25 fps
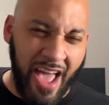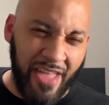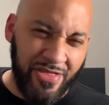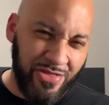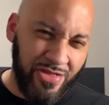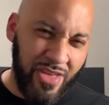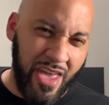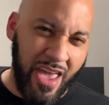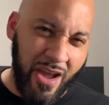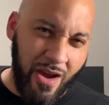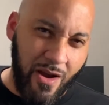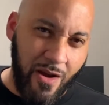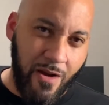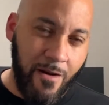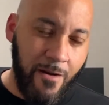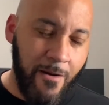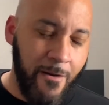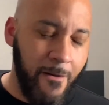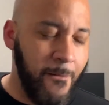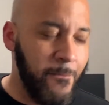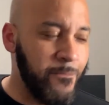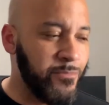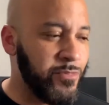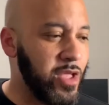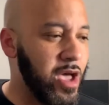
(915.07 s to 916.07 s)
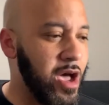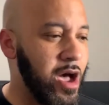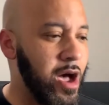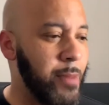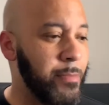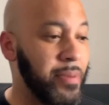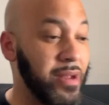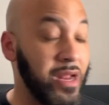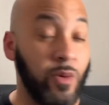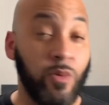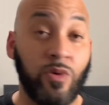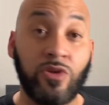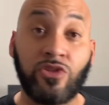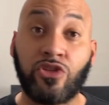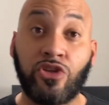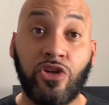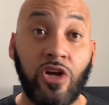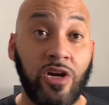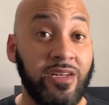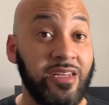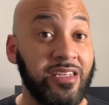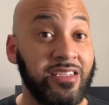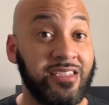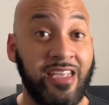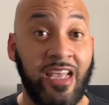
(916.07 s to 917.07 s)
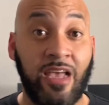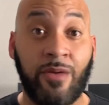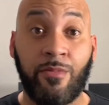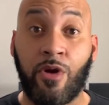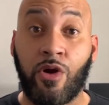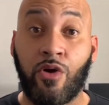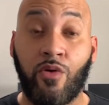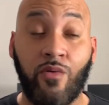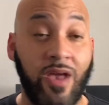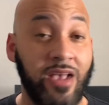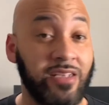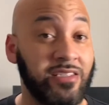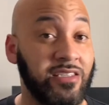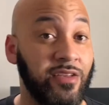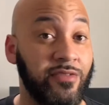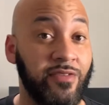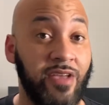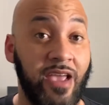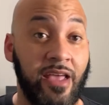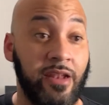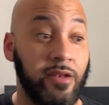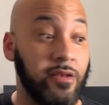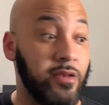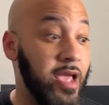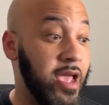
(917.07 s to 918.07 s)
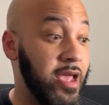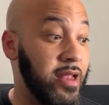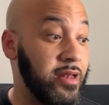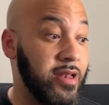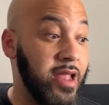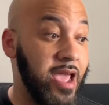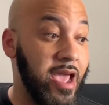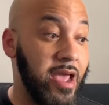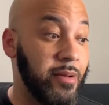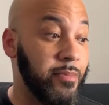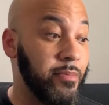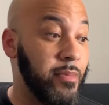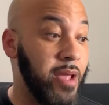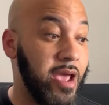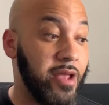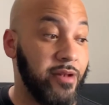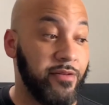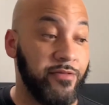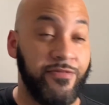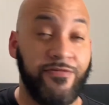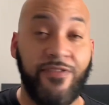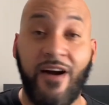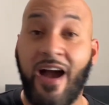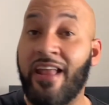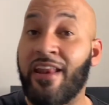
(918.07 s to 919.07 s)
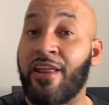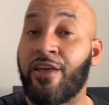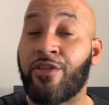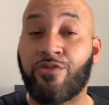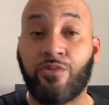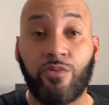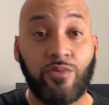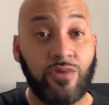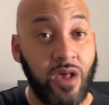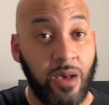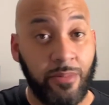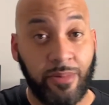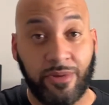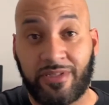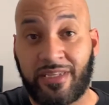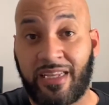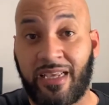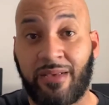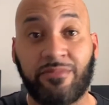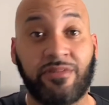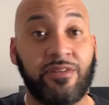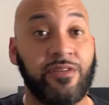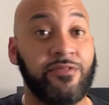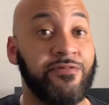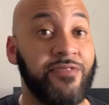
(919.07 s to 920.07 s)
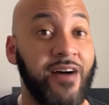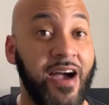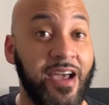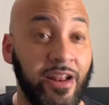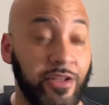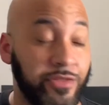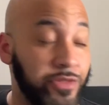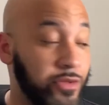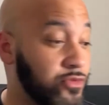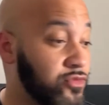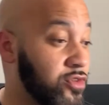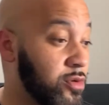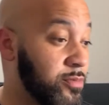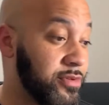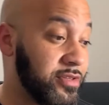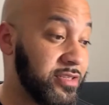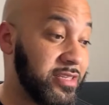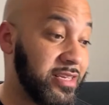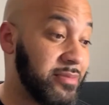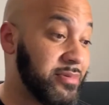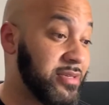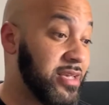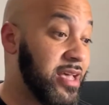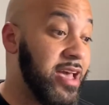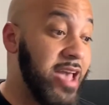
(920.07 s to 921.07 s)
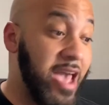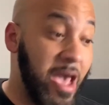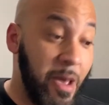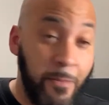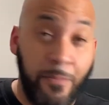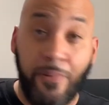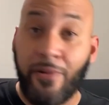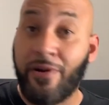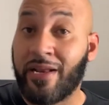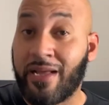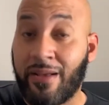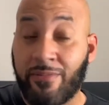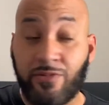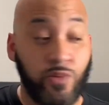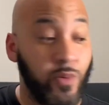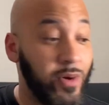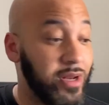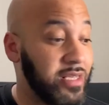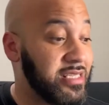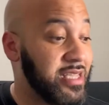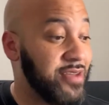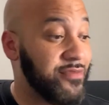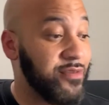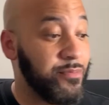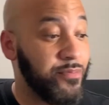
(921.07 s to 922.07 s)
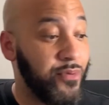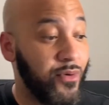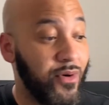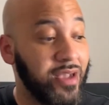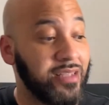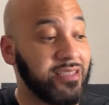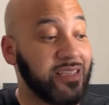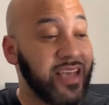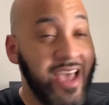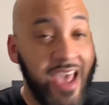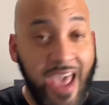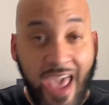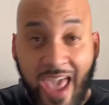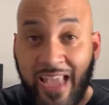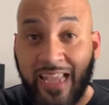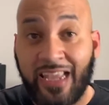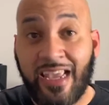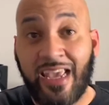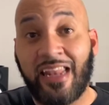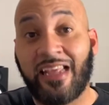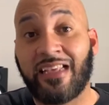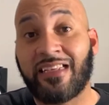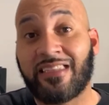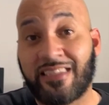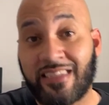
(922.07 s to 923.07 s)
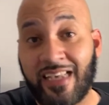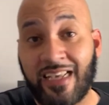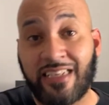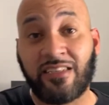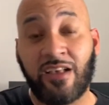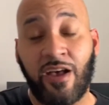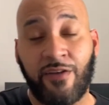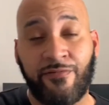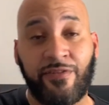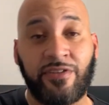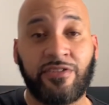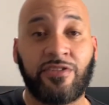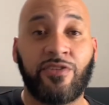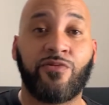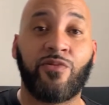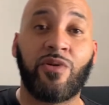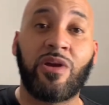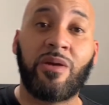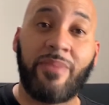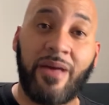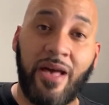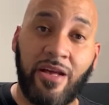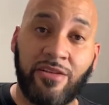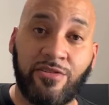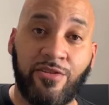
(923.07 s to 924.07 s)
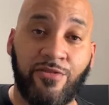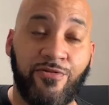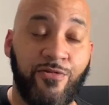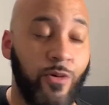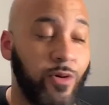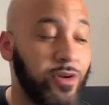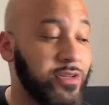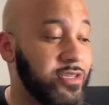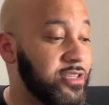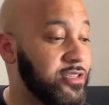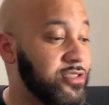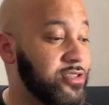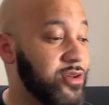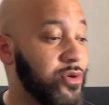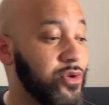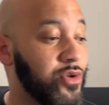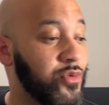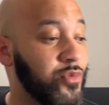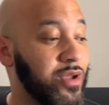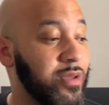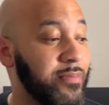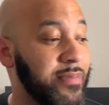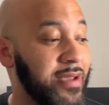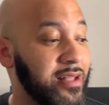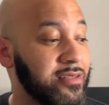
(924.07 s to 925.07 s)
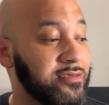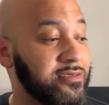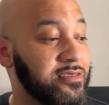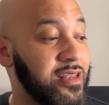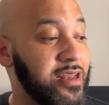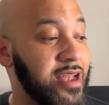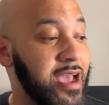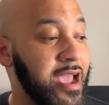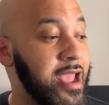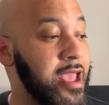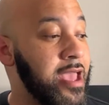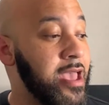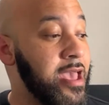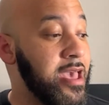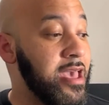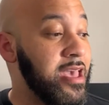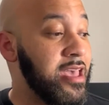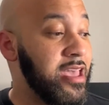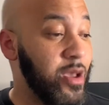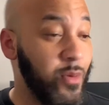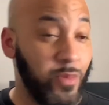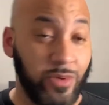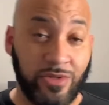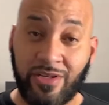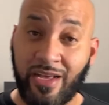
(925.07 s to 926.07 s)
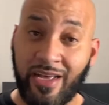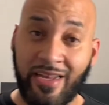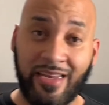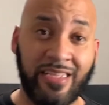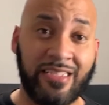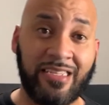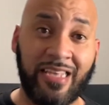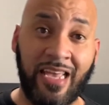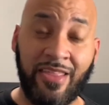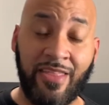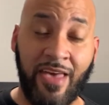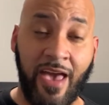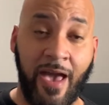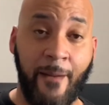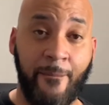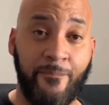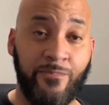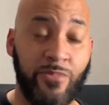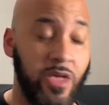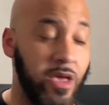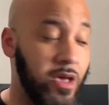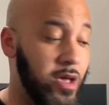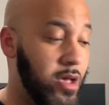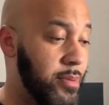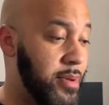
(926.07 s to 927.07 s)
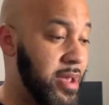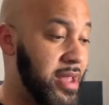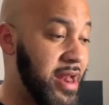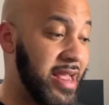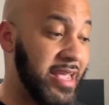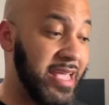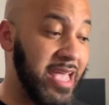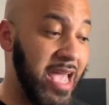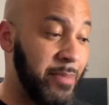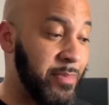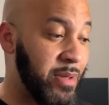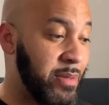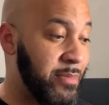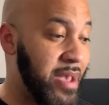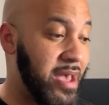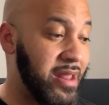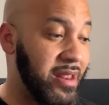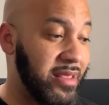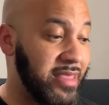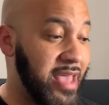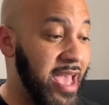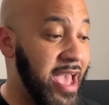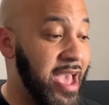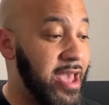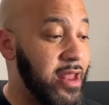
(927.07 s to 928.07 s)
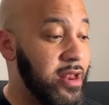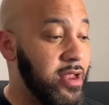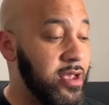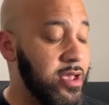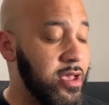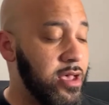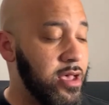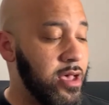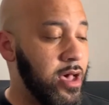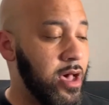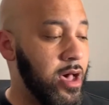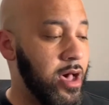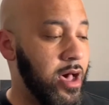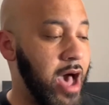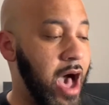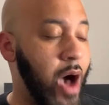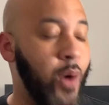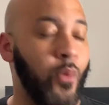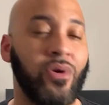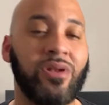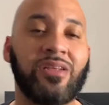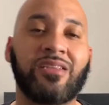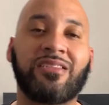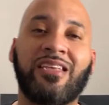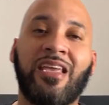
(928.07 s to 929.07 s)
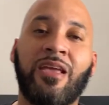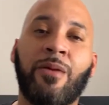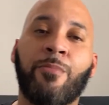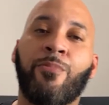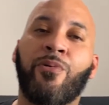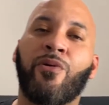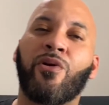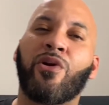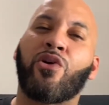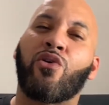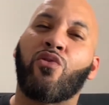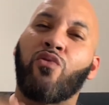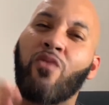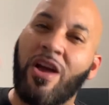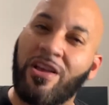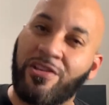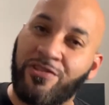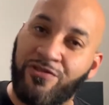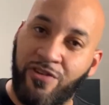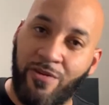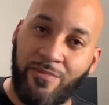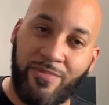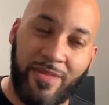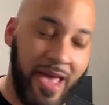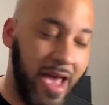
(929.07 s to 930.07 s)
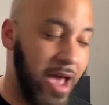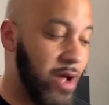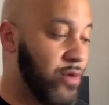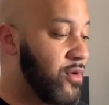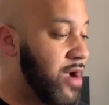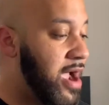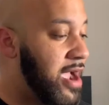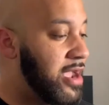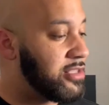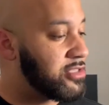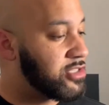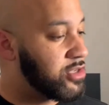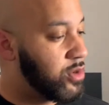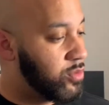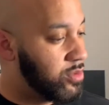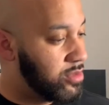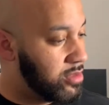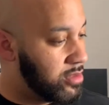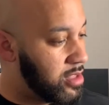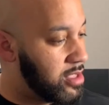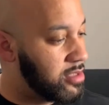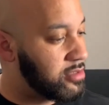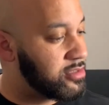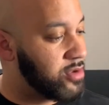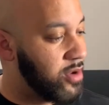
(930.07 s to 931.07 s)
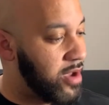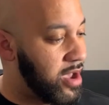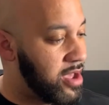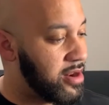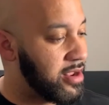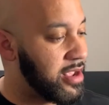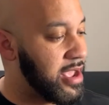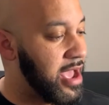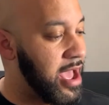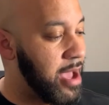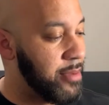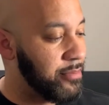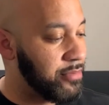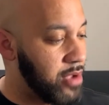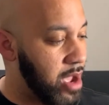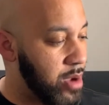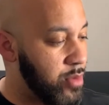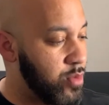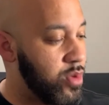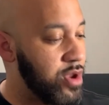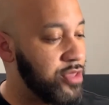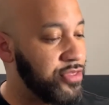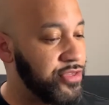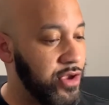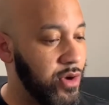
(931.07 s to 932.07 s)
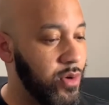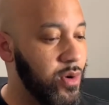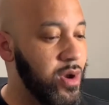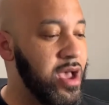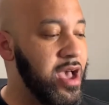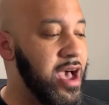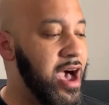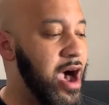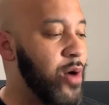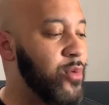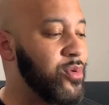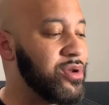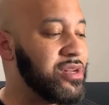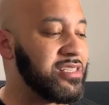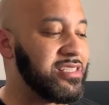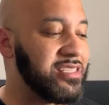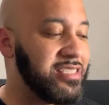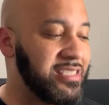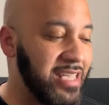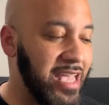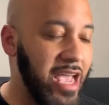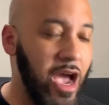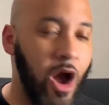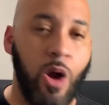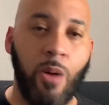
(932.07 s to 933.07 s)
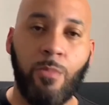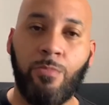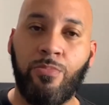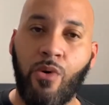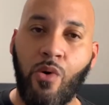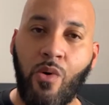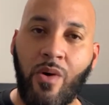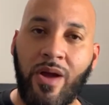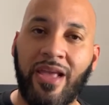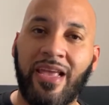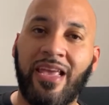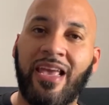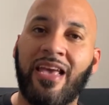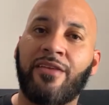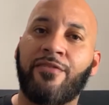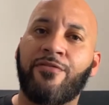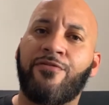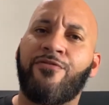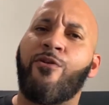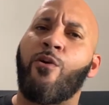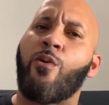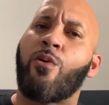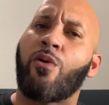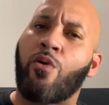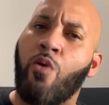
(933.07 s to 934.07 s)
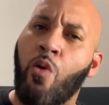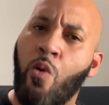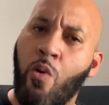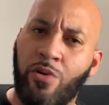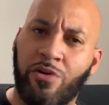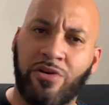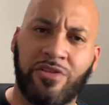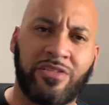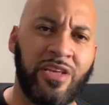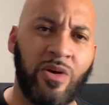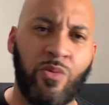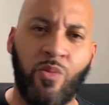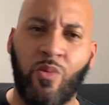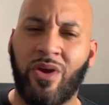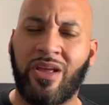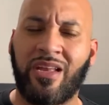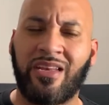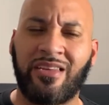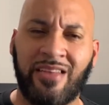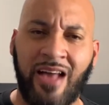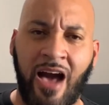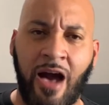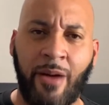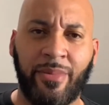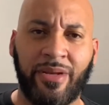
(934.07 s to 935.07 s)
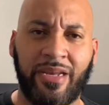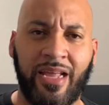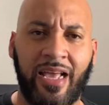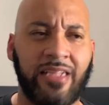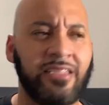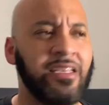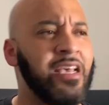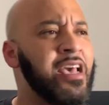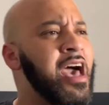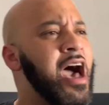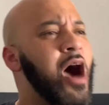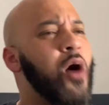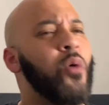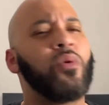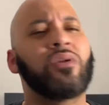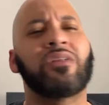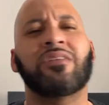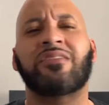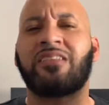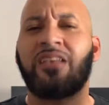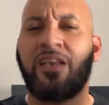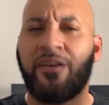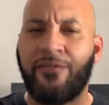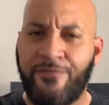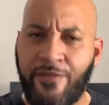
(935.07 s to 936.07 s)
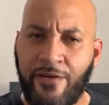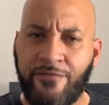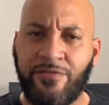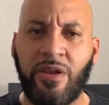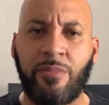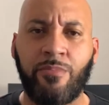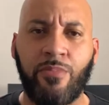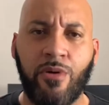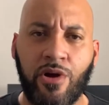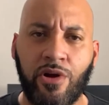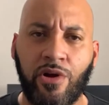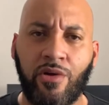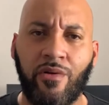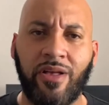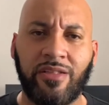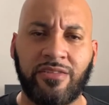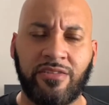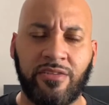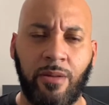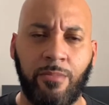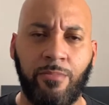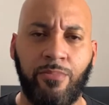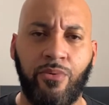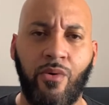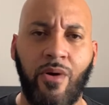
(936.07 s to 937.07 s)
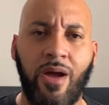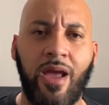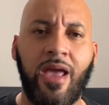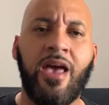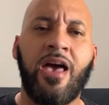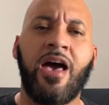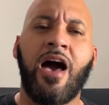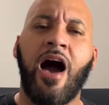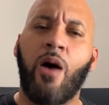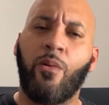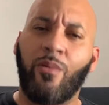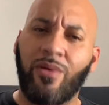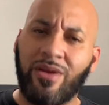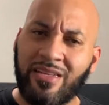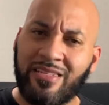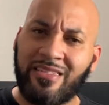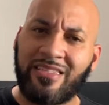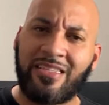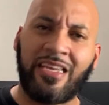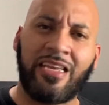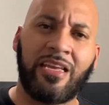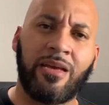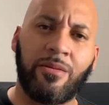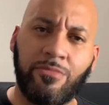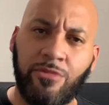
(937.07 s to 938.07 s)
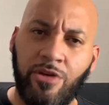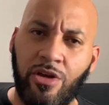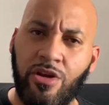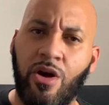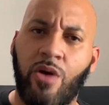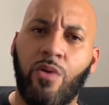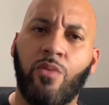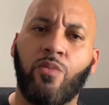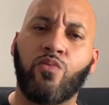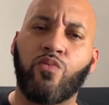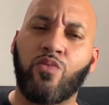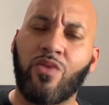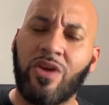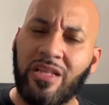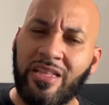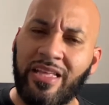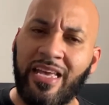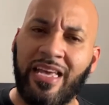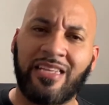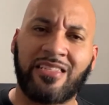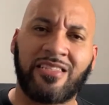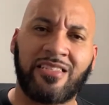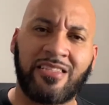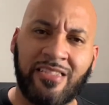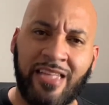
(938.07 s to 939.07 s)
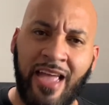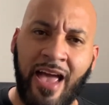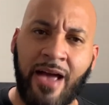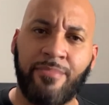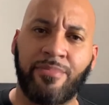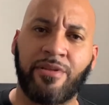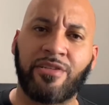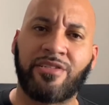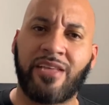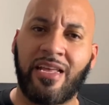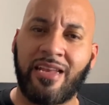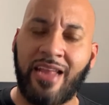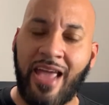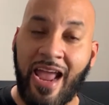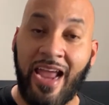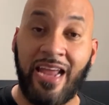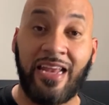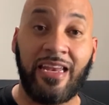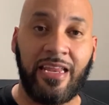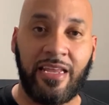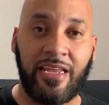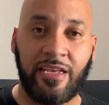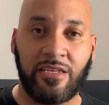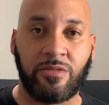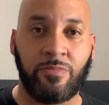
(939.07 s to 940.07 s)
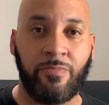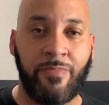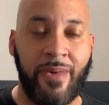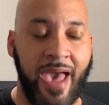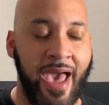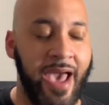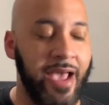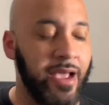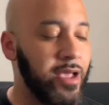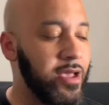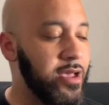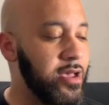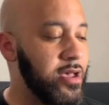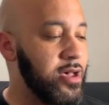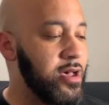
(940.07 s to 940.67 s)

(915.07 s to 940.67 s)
there. But it was good to see him aggressive and fighting through double teams and fighting through triple teams and putting up 27 points and getting 6 offensive rebounds and 14 total rebounds tonight. It was good to see that. And I can't be mad at that. I want to see him progress from that, right? So Annika, I'm with you. I want to see our boy get 4 quarters in where he dominates. I want to see a 50 burger at some point. I want to see him, really establish that AD is back.